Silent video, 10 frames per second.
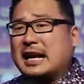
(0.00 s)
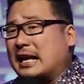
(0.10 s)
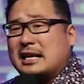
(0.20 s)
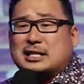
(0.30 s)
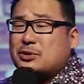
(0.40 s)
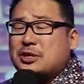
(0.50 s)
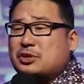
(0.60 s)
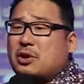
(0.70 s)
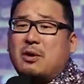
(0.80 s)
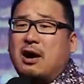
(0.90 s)
And as soon
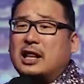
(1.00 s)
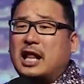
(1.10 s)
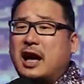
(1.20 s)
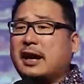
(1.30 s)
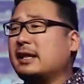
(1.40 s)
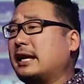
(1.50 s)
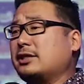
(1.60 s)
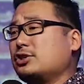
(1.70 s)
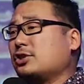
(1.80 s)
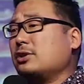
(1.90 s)
as you go online,
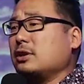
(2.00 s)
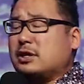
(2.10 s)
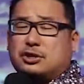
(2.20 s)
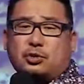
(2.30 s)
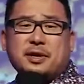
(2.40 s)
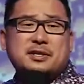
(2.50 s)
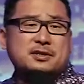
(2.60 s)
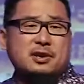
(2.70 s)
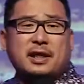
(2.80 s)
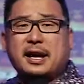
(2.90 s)
like the
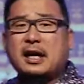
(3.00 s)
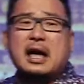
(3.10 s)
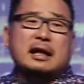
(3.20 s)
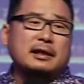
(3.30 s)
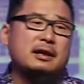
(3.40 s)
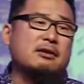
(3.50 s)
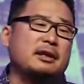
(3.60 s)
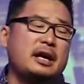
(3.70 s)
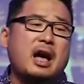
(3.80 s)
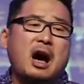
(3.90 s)
choices are like
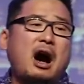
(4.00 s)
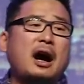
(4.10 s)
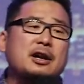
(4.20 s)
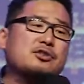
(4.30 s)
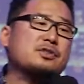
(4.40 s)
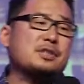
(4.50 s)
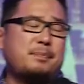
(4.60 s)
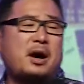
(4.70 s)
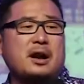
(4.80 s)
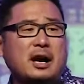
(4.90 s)
literally hundreds
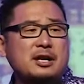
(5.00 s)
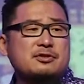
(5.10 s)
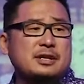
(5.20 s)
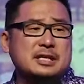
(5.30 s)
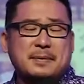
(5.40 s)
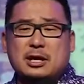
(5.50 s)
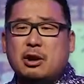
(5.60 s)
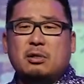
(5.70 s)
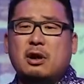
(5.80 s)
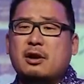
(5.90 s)
upon hundreds. I mean,
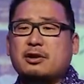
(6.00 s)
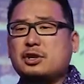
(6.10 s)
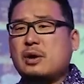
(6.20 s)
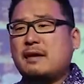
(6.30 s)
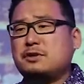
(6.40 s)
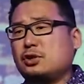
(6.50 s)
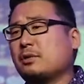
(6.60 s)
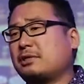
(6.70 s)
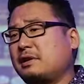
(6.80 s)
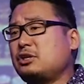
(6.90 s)
no longer do you have
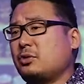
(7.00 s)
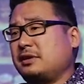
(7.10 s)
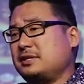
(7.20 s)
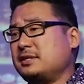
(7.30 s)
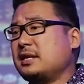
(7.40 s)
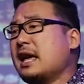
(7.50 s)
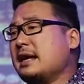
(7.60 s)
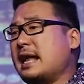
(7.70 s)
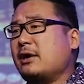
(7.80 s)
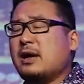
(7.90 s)
two or three choices.
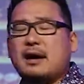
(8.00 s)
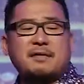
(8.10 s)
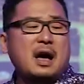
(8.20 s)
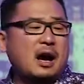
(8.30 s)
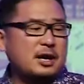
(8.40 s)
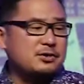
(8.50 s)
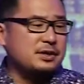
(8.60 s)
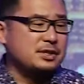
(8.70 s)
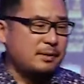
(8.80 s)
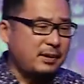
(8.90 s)
Now you have
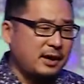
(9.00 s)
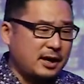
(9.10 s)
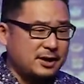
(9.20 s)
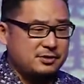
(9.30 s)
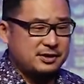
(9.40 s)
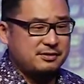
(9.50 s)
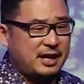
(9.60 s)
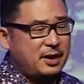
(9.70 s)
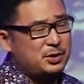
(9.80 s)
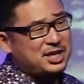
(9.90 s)
hundreds upon hundreds,
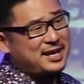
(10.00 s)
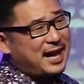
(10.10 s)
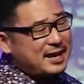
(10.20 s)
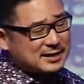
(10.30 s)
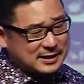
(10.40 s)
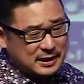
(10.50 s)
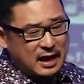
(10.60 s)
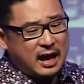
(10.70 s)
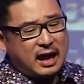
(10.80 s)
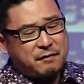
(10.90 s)
right? Which I guess
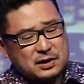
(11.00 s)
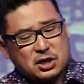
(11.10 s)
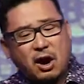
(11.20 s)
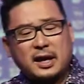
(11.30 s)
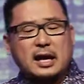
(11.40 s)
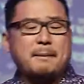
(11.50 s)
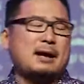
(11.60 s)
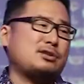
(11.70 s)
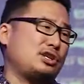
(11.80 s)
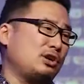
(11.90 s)
if we're talking about